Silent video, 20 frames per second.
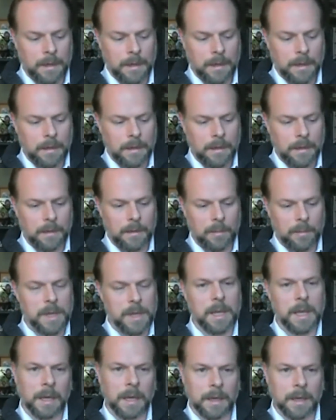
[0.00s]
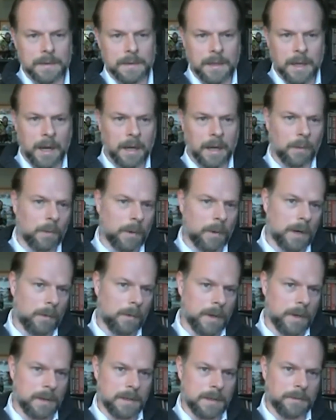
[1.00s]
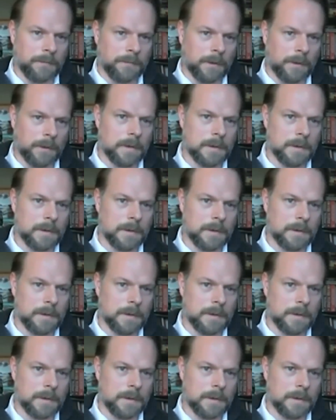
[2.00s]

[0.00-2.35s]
the beginning is kind of where we differ.